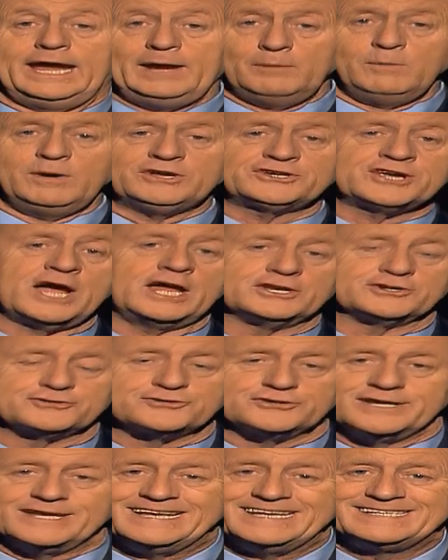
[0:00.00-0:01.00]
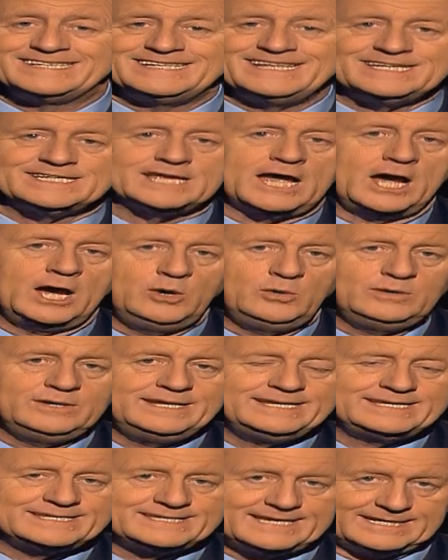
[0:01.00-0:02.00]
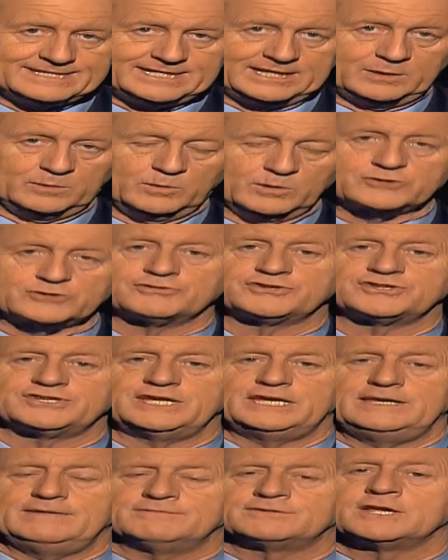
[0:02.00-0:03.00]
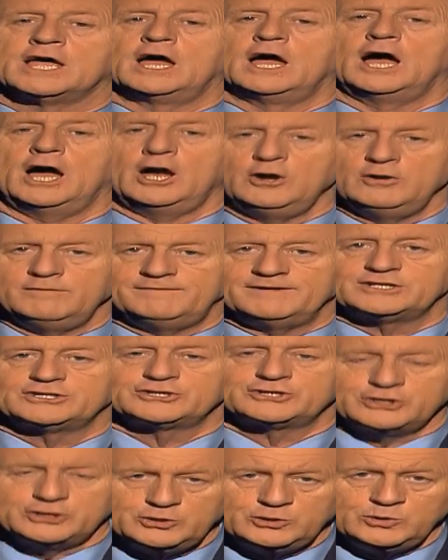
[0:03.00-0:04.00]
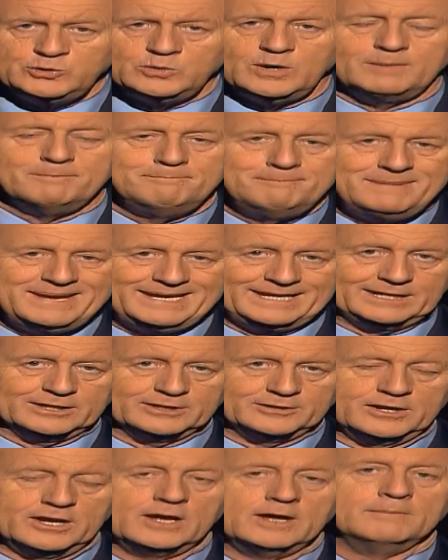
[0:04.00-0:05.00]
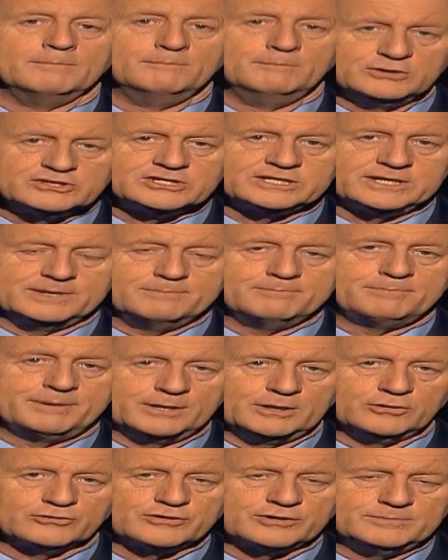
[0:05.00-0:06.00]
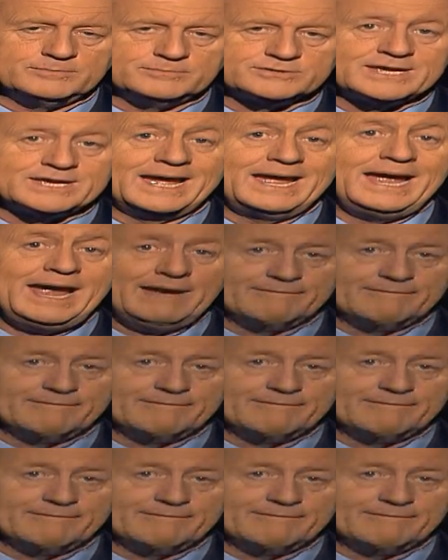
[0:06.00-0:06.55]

In which country is this holy city which receives over 2 million Muslim pilgrims